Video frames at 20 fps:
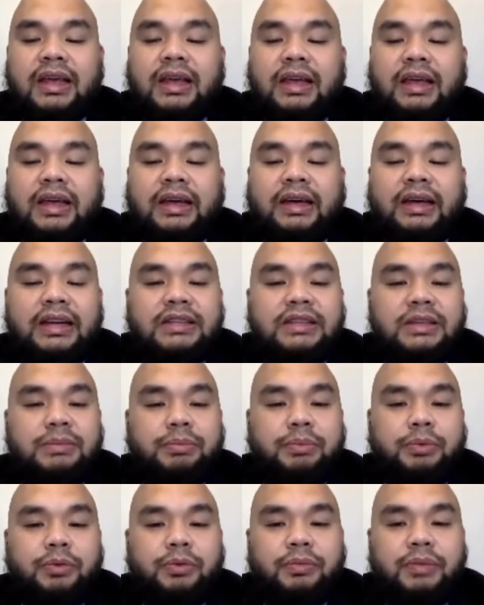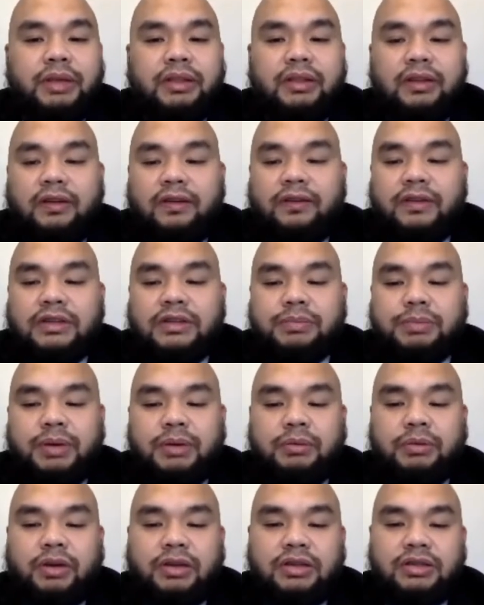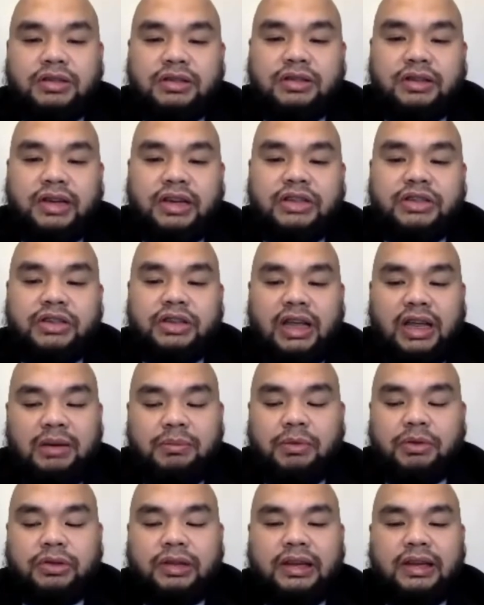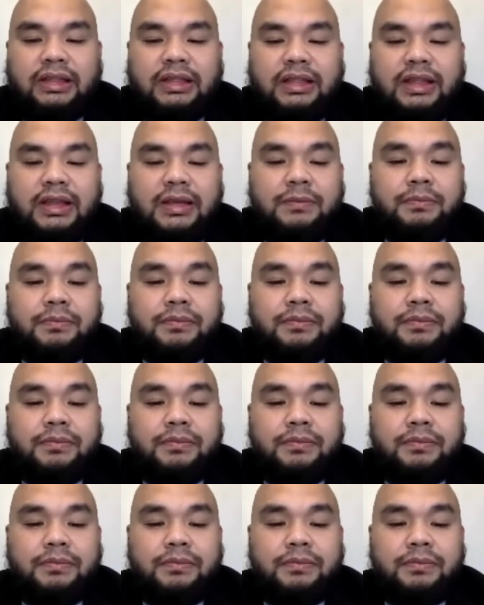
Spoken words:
increased improvement of the sperm concentration and motility,